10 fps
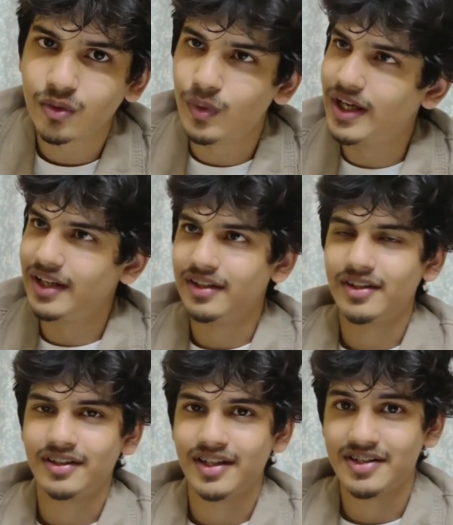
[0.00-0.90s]
where
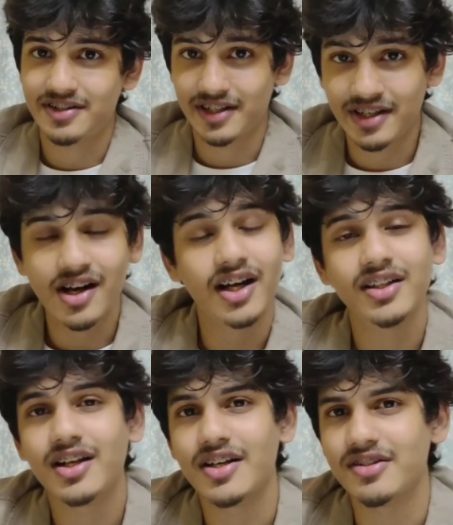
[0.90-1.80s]
there is the
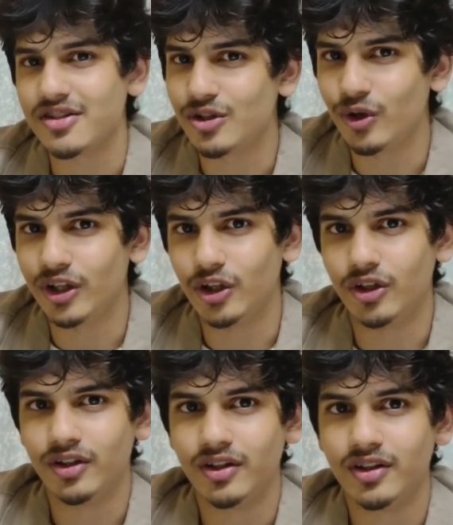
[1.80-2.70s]
Iran crisis going on.